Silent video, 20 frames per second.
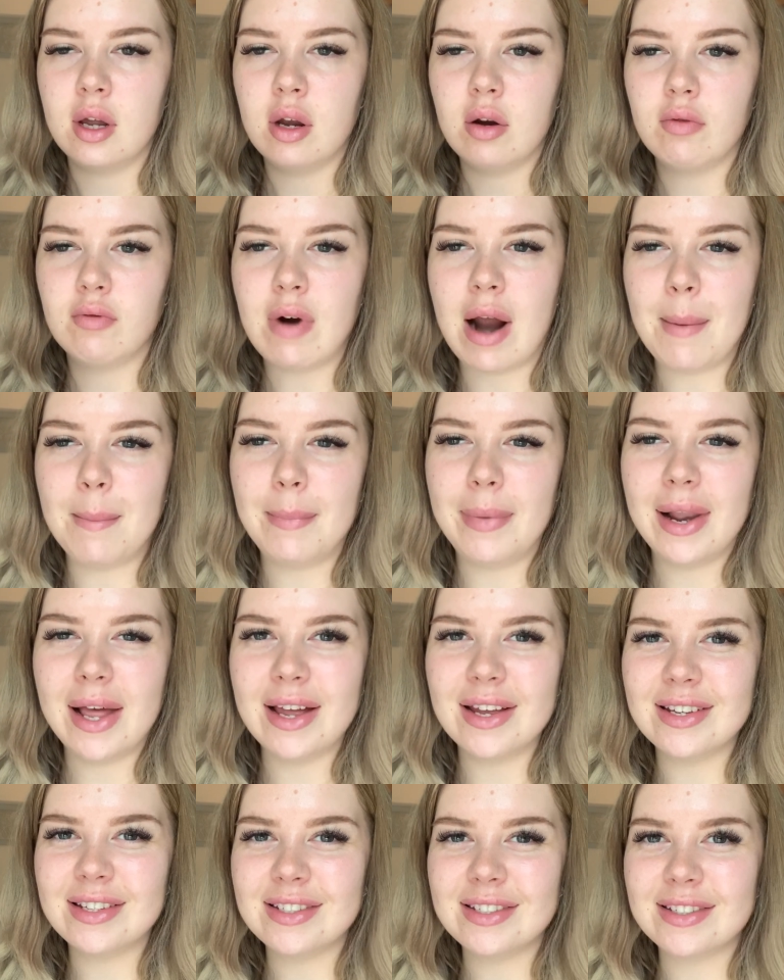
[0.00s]

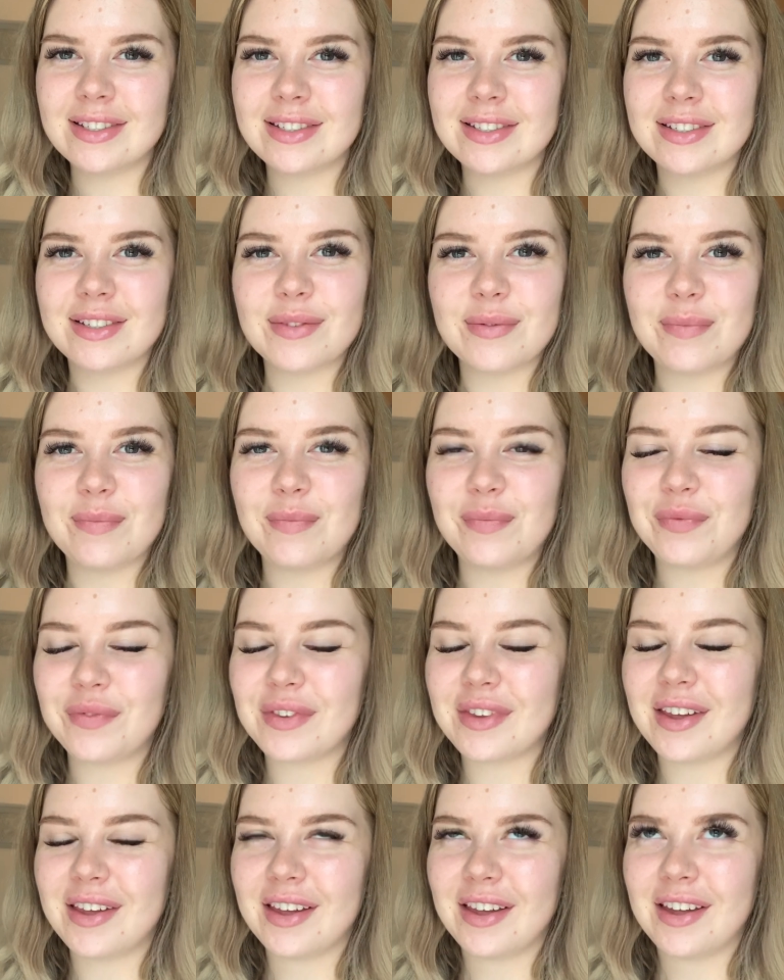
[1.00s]
Ramblas
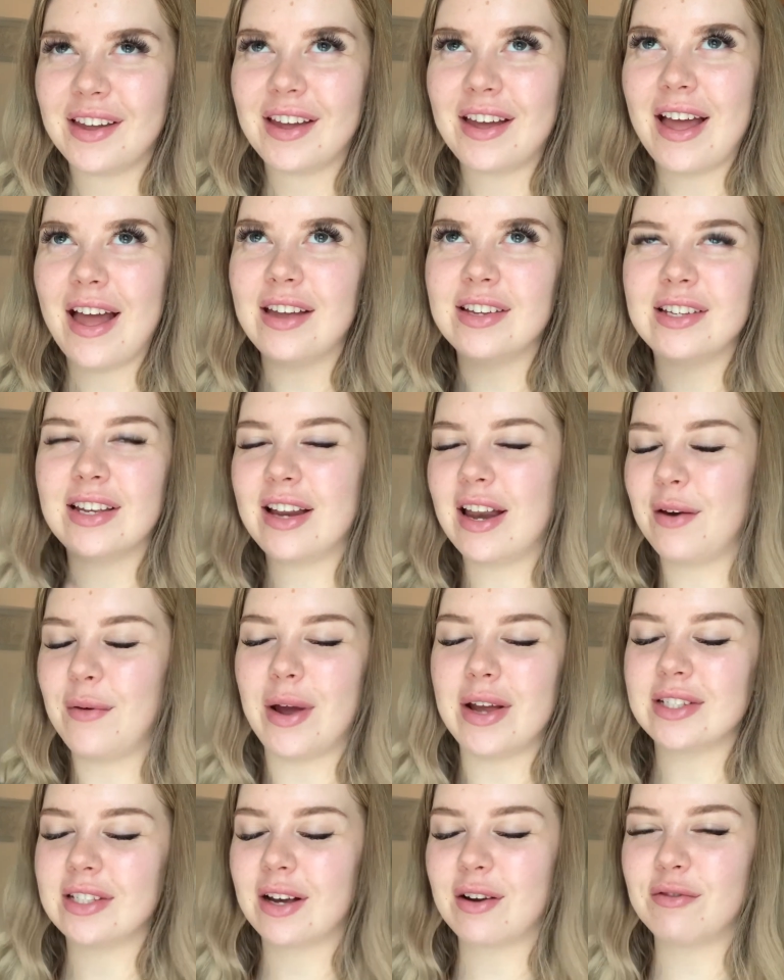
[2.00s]
is it
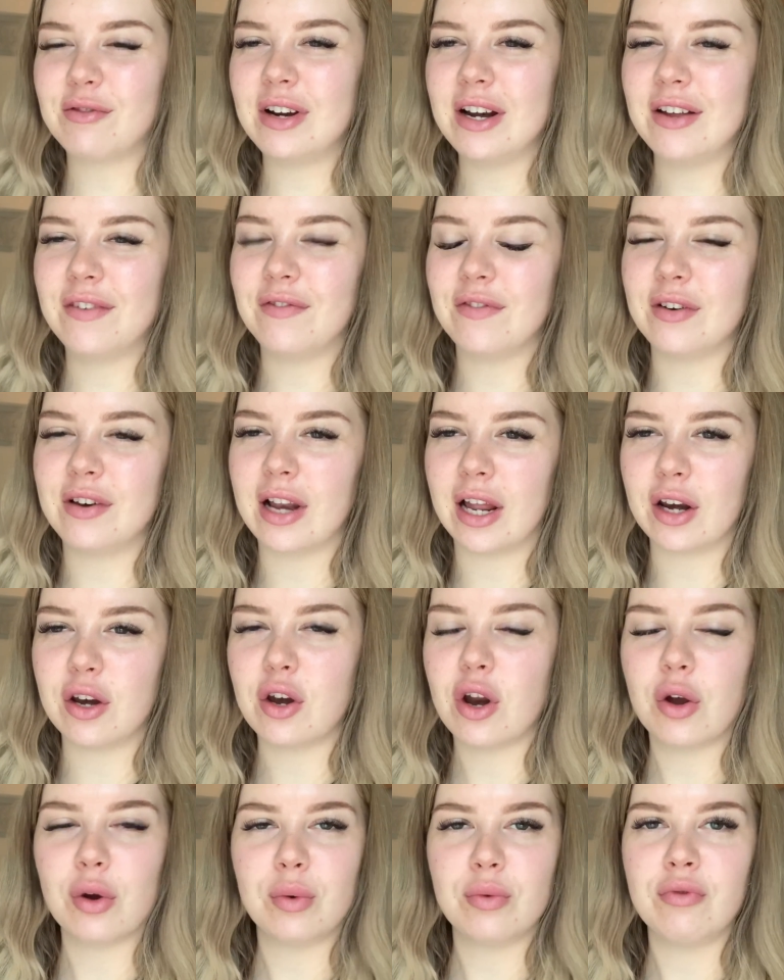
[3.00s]
anyway it's like a really like
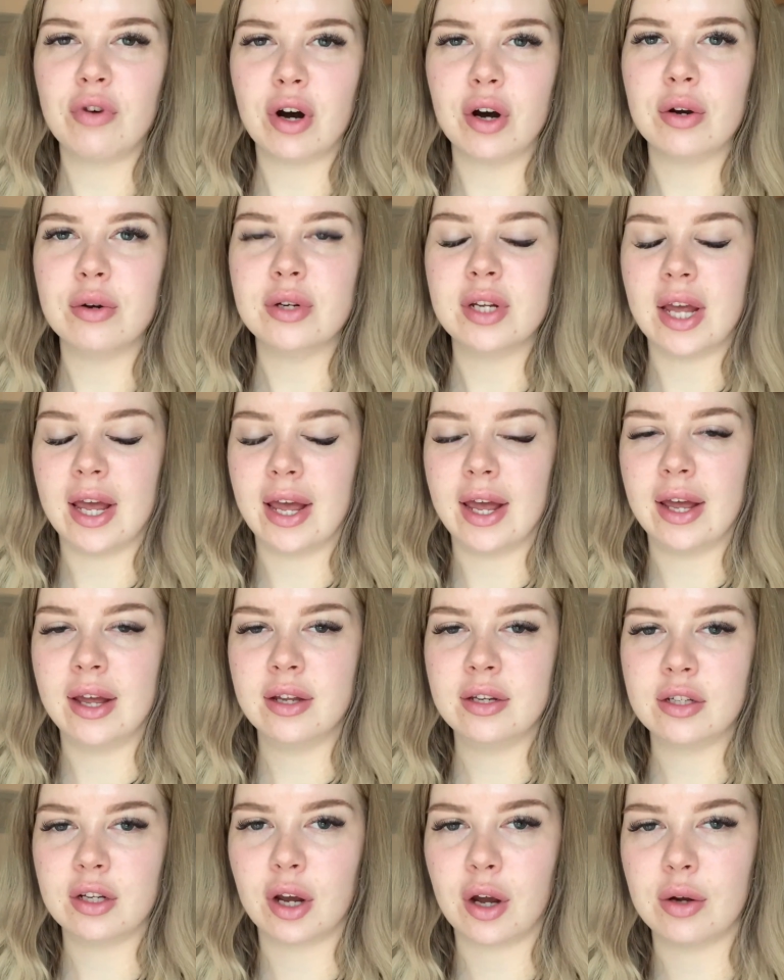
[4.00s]
known road here
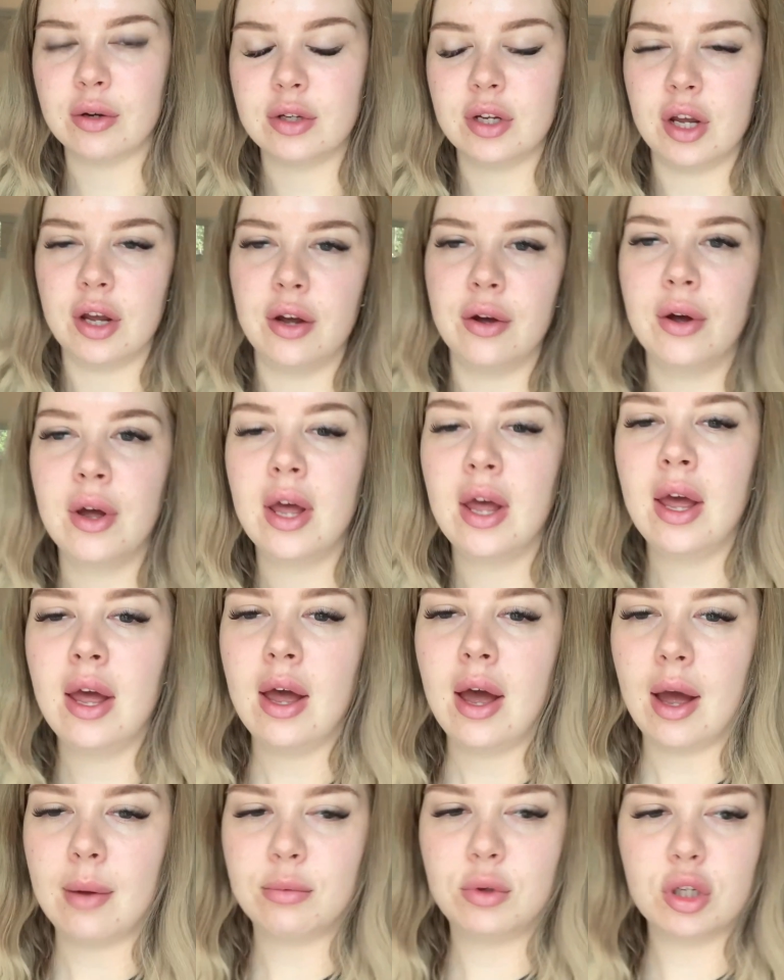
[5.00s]
to go to
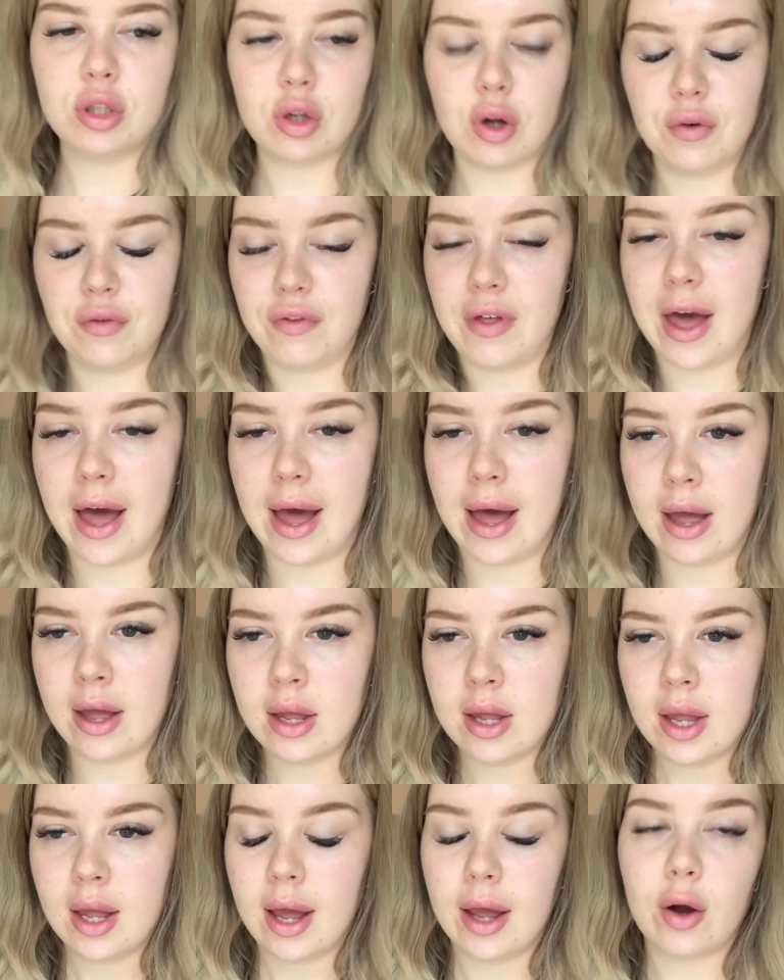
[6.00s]
i'm just off there
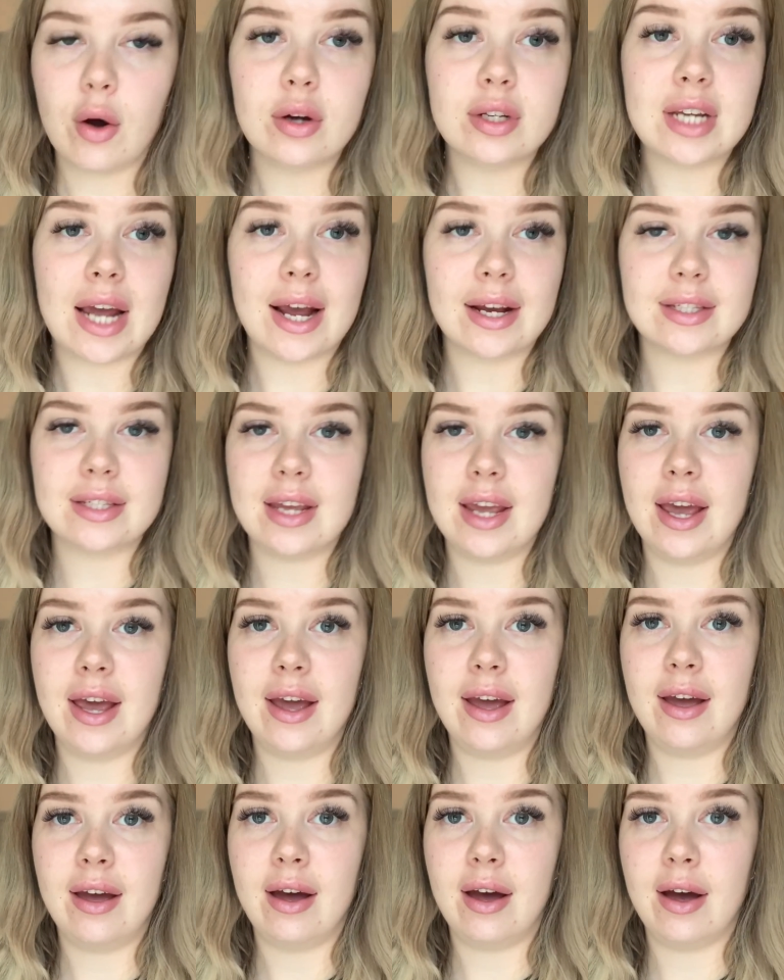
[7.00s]
i got a taxi
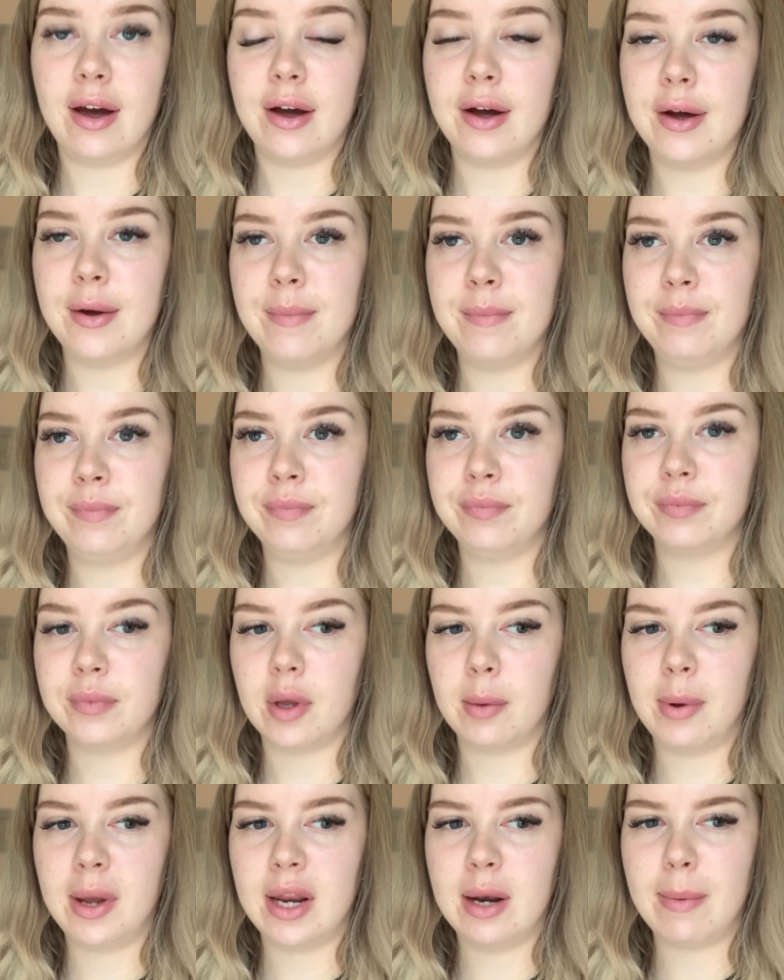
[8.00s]
here um
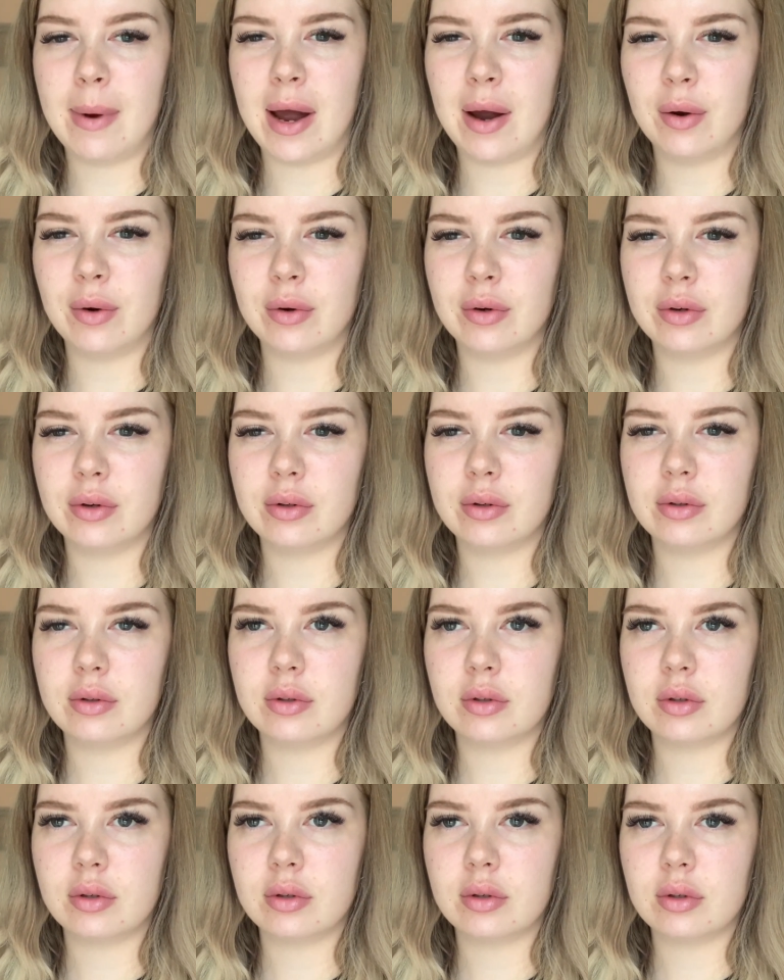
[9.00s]
i paid about
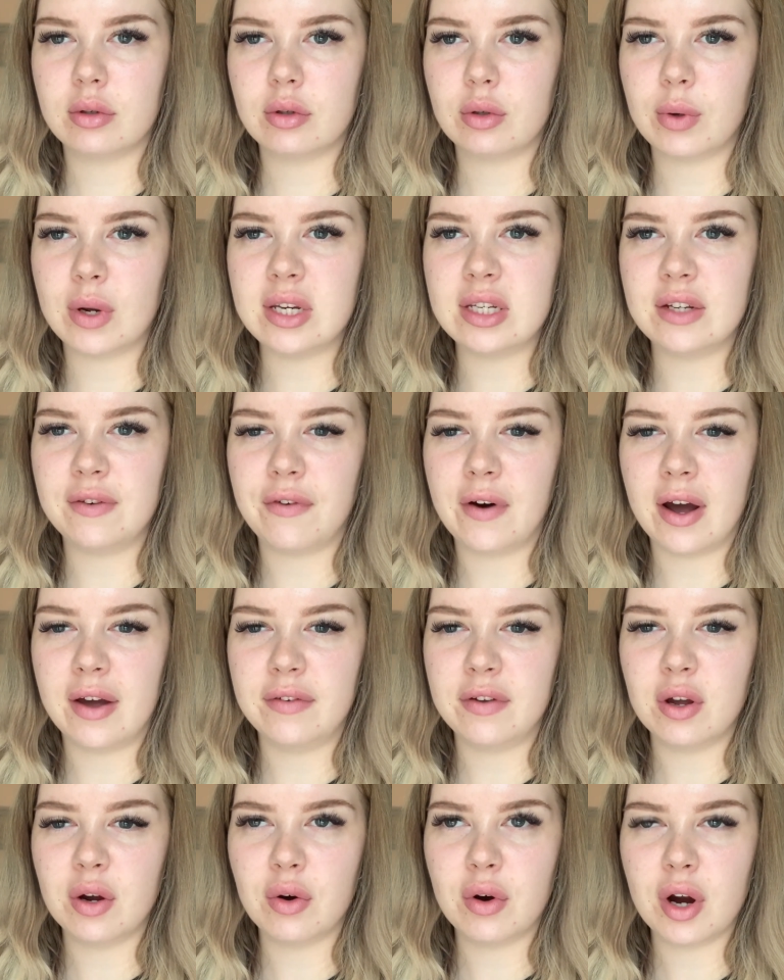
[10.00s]
25
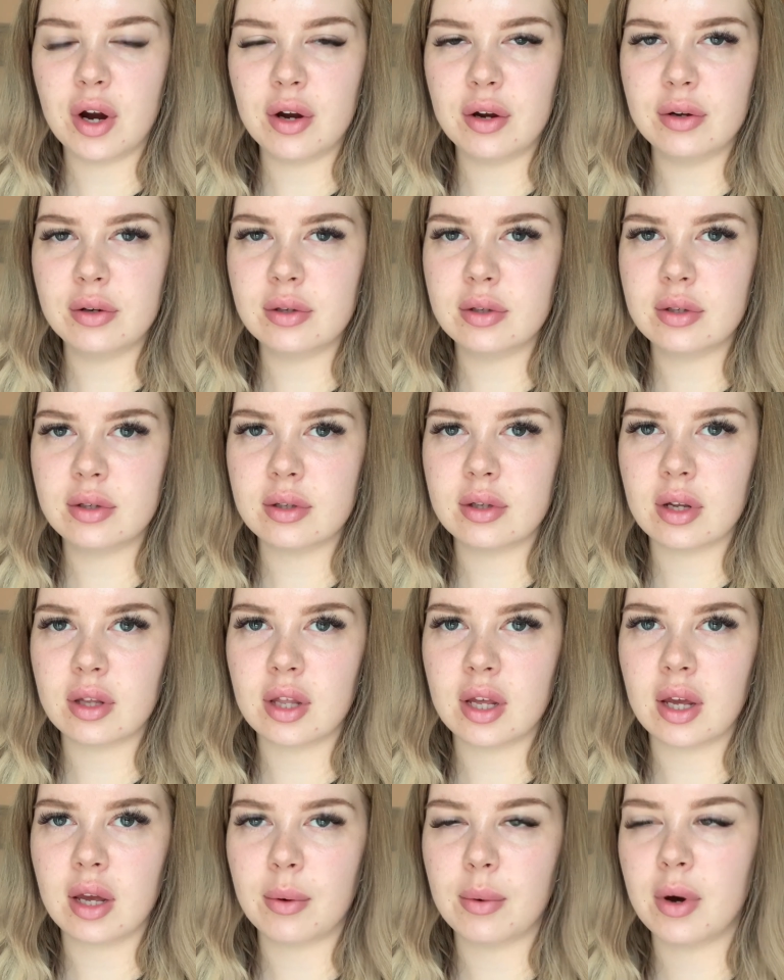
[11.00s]
euros i
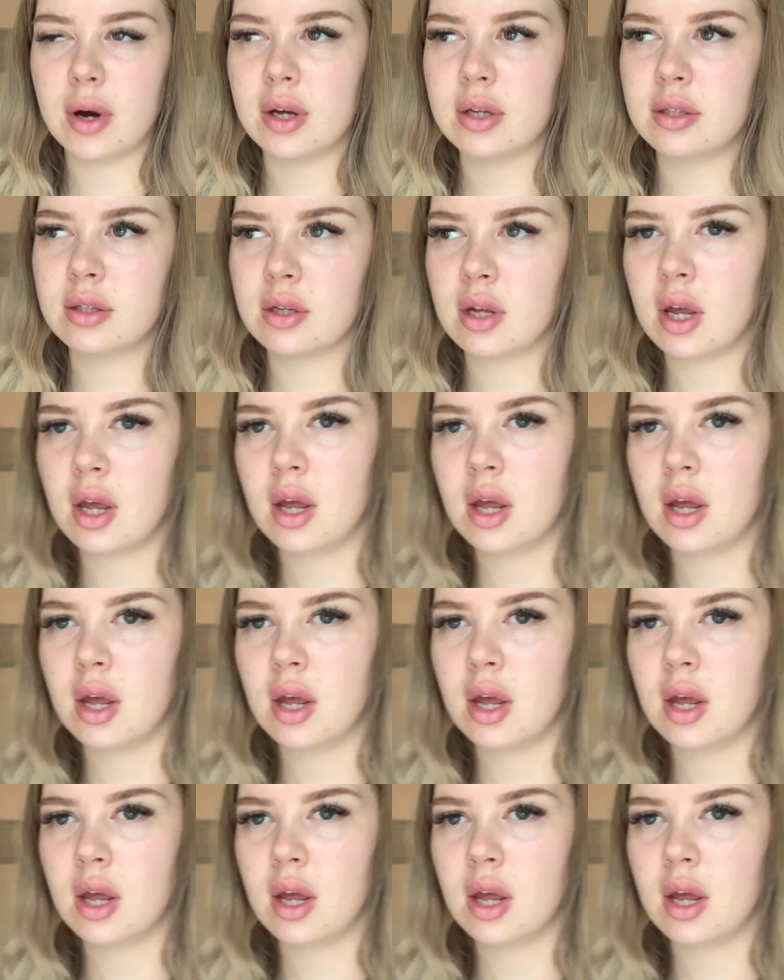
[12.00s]
think it was